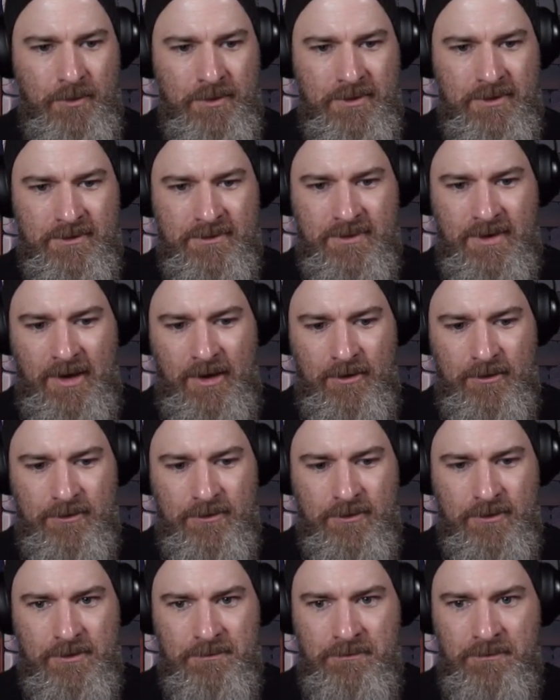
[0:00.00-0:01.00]
with this
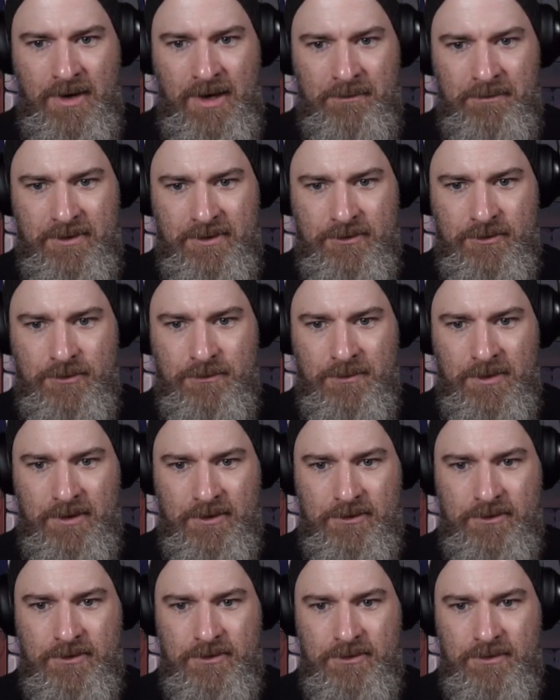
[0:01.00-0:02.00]
character, it might be too
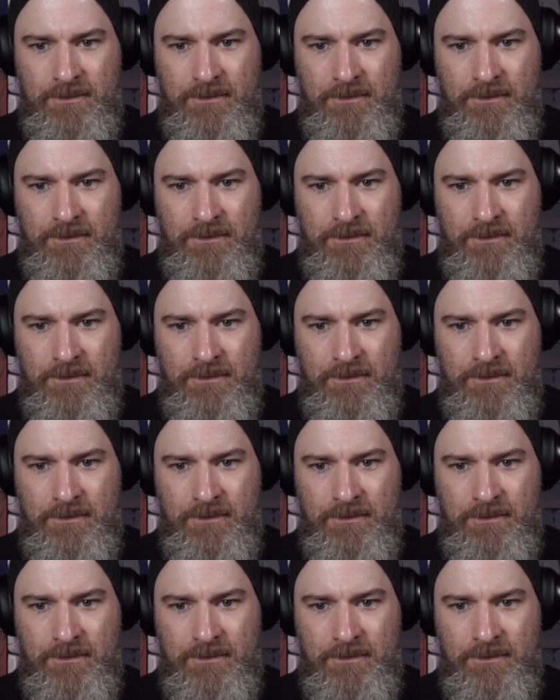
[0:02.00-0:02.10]
much.